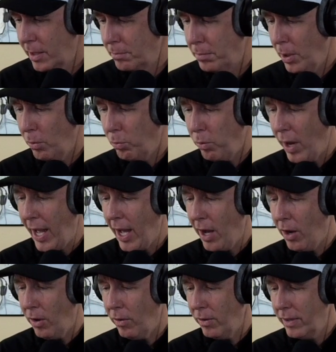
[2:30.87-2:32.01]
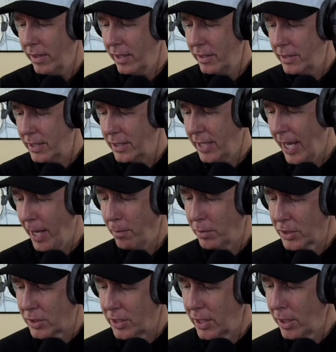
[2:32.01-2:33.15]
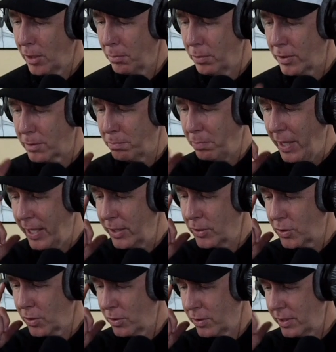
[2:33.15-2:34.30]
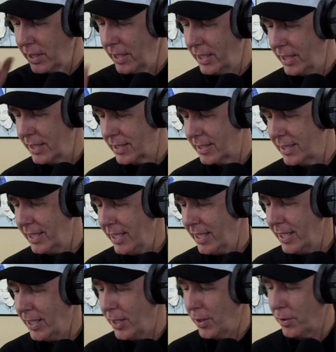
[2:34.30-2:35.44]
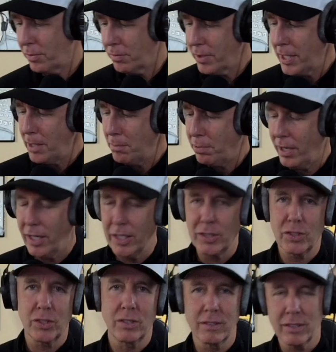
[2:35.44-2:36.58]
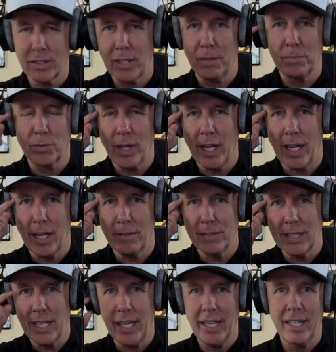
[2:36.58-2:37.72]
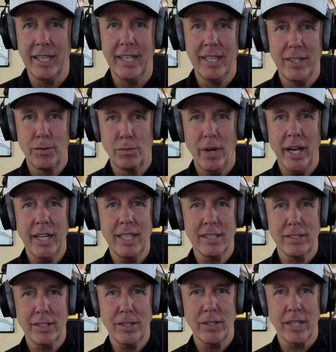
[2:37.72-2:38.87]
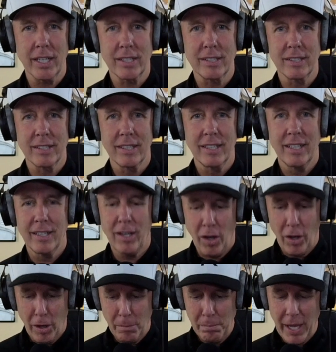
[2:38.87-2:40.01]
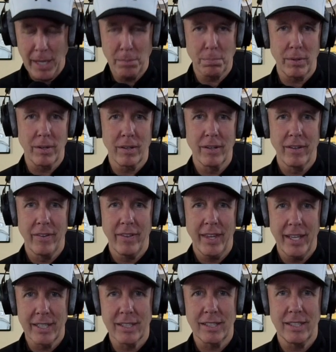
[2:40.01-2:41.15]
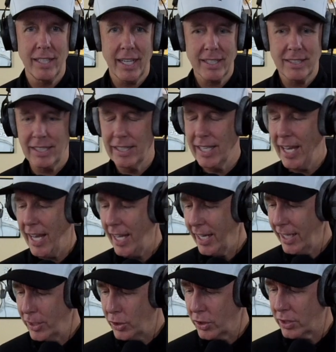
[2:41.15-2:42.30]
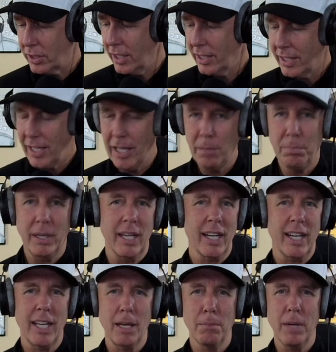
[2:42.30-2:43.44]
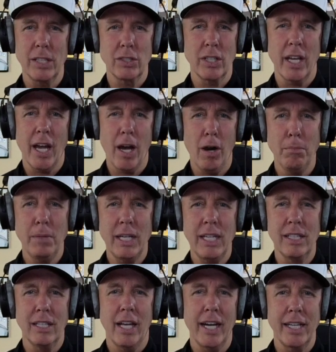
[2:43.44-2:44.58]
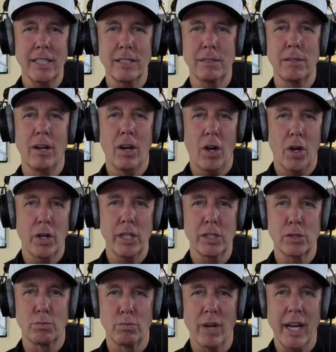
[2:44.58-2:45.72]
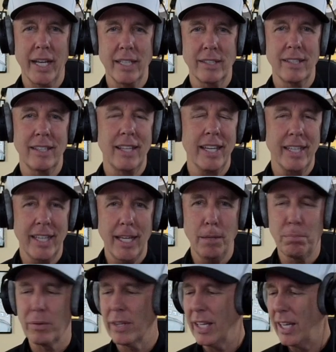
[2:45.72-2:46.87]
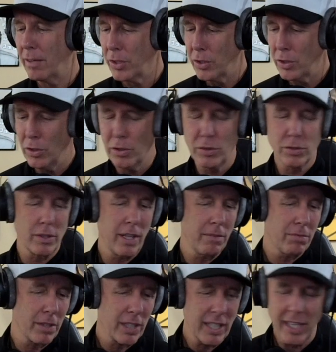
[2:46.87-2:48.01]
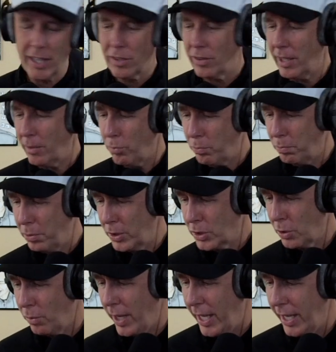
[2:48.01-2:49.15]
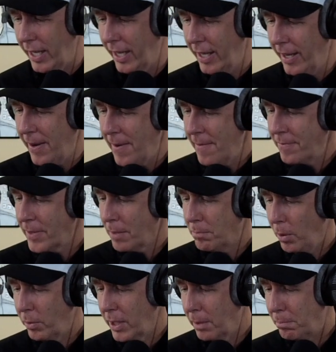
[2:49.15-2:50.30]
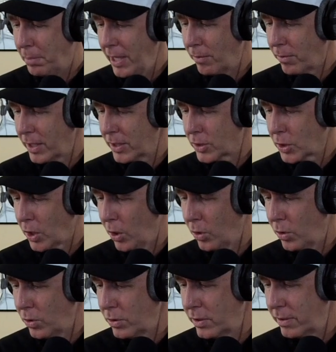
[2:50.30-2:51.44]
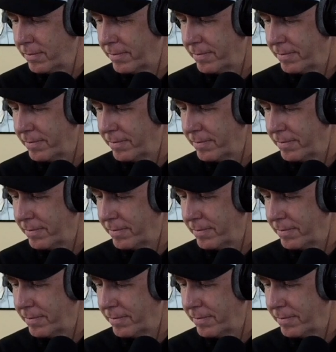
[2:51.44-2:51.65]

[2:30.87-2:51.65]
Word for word: But wow, to die with syllables penciled in this thin three punch, this comes right out of his head, writing lyrics on paper and collecting that and just keeping it. I can't imagine how many lines artists write that they keep or they never use or they forget or they push away. But when the beat runs cold,